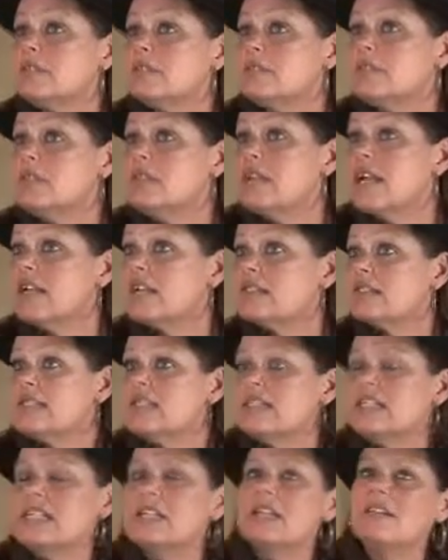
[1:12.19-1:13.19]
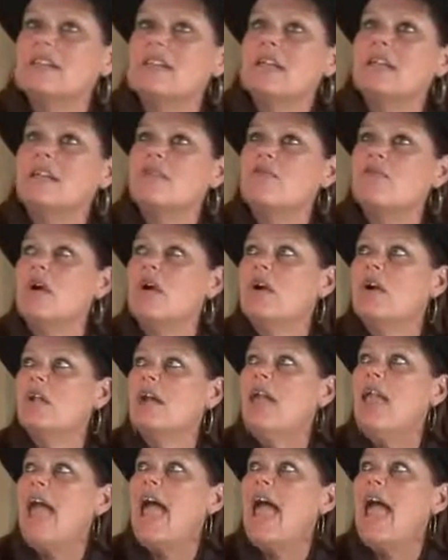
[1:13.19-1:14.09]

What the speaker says: in 2010 at the NFR.